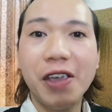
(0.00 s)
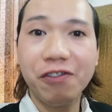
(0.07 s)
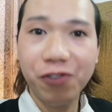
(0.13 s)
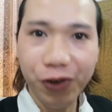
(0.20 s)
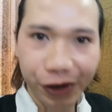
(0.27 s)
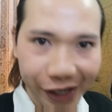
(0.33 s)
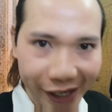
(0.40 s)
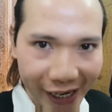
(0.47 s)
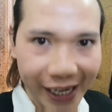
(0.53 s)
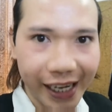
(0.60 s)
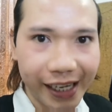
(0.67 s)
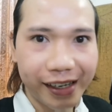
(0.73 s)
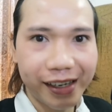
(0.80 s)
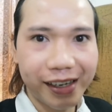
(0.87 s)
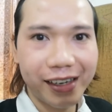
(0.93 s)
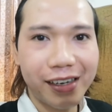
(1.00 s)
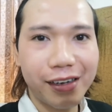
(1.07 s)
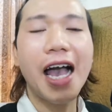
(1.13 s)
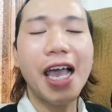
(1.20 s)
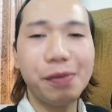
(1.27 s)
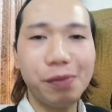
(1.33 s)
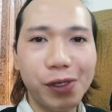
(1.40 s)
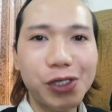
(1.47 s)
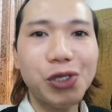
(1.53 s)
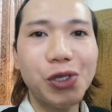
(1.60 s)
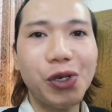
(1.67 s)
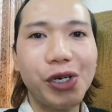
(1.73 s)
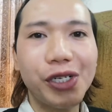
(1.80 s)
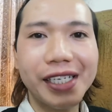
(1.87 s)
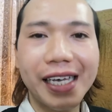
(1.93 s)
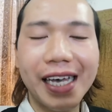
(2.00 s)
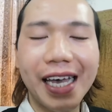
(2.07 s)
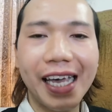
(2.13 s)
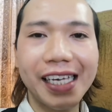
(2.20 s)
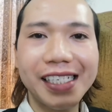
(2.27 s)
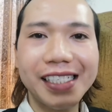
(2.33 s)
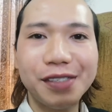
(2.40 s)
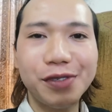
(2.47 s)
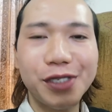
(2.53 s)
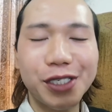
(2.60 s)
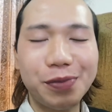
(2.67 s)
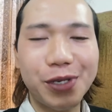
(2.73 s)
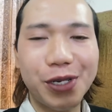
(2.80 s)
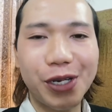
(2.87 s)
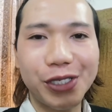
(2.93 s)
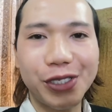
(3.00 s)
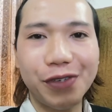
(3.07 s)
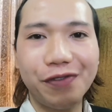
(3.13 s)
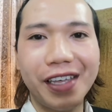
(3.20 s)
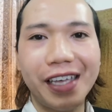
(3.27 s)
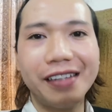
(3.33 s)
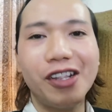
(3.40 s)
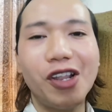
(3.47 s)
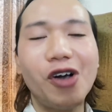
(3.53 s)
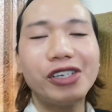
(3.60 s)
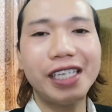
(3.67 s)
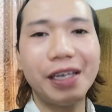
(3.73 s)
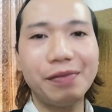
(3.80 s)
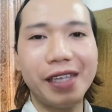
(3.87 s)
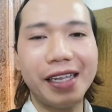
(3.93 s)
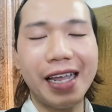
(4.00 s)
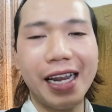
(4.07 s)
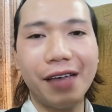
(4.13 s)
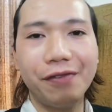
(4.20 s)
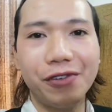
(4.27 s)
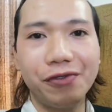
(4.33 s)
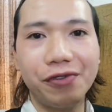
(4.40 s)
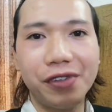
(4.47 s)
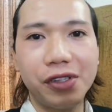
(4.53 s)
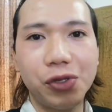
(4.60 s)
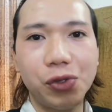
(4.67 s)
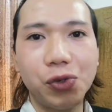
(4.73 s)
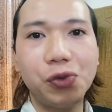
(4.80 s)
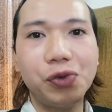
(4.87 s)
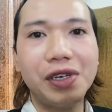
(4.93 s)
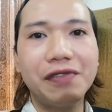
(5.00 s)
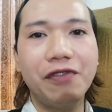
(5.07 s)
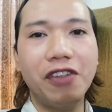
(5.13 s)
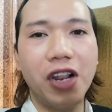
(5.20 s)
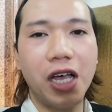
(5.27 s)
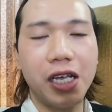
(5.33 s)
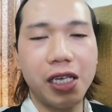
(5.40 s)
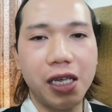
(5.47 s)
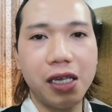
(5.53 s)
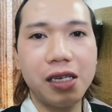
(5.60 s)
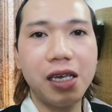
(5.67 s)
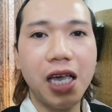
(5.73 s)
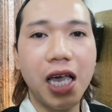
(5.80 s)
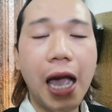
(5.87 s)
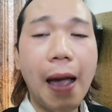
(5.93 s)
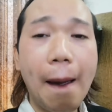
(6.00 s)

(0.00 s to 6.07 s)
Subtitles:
before that, I miss you all, guys, just because of that long time that I never been doing vlogging